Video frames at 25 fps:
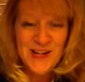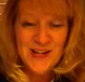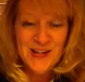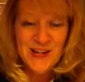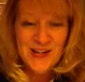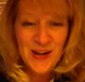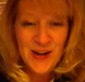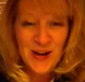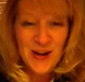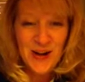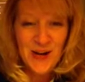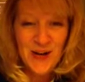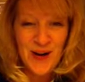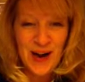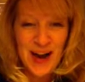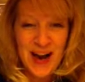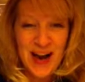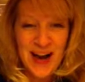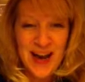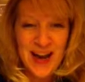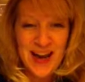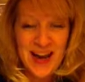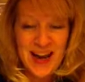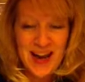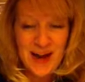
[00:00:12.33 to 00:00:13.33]
so I
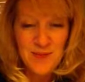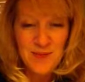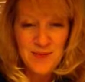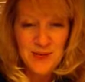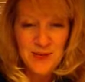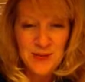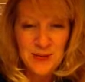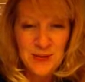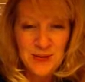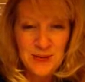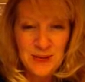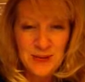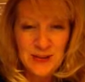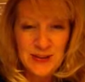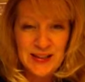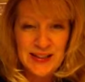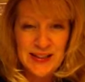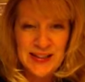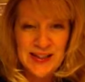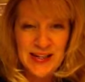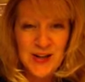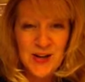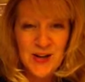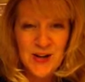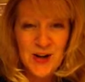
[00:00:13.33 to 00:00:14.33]
had
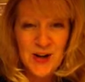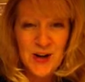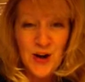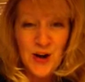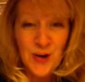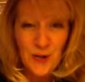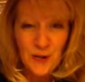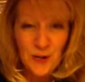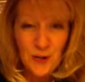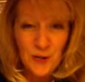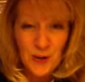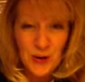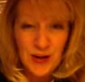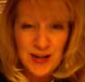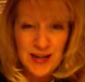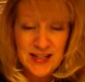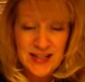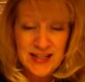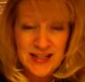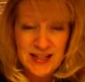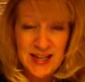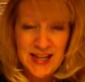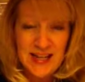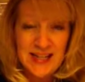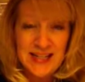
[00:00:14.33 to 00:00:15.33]
absolutely no
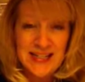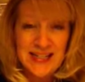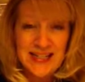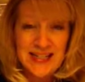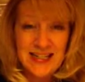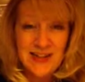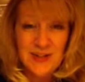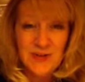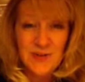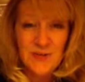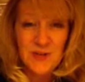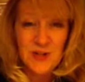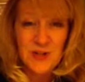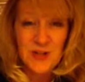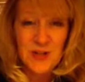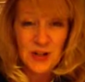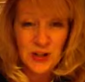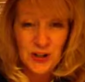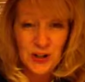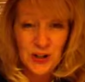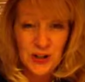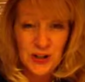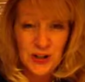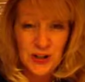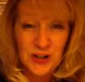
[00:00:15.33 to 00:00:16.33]
voice and it didn't
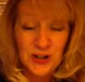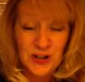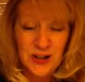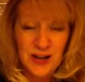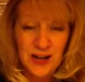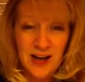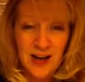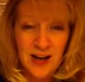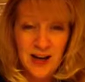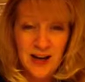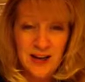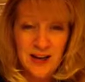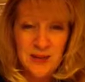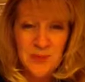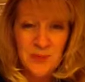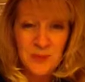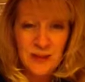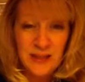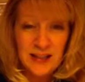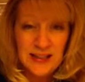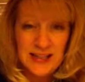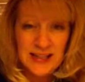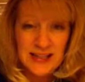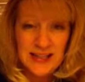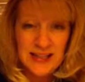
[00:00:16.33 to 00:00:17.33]
return uh,
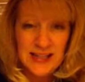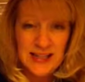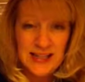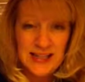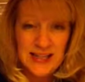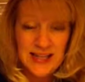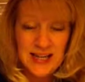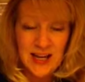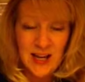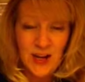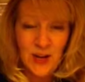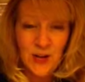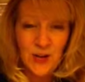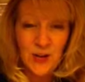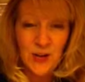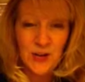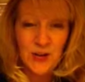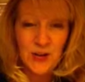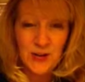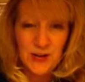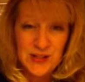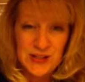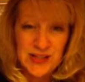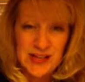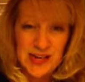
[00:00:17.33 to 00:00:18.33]
completely until
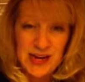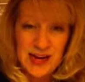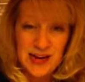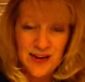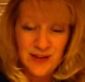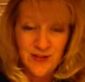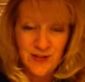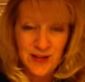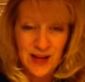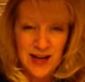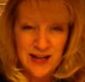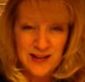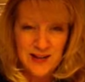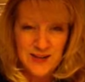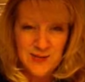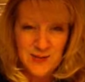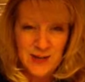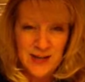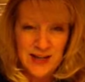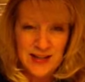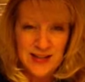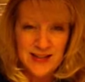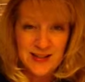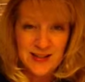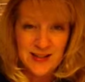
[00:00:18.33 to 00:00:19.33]
Thursday of last
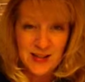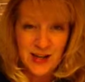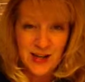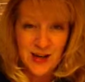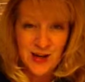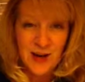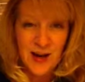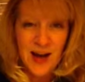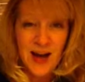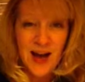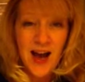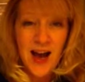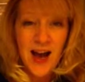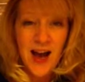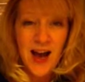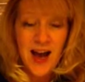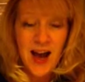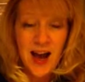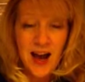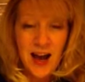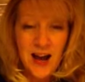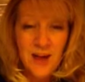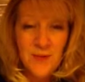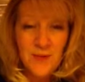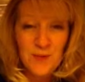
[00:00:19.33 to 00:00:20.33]
week. So
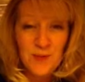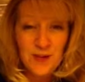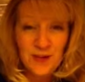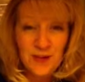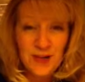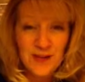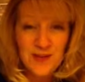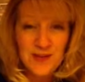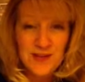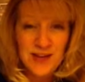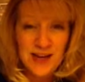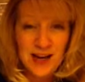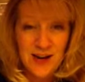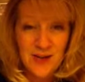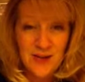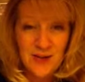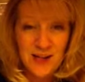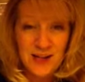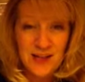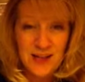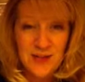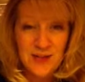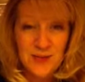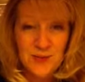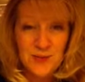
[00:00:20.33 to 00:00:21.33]
I would have
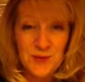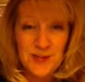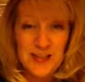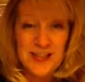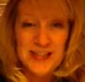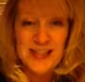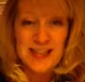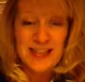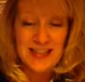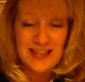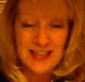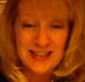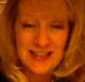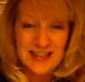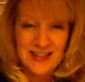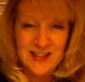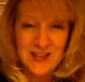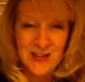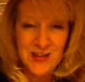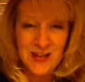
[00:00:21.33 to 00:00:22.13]
sounded ridiculous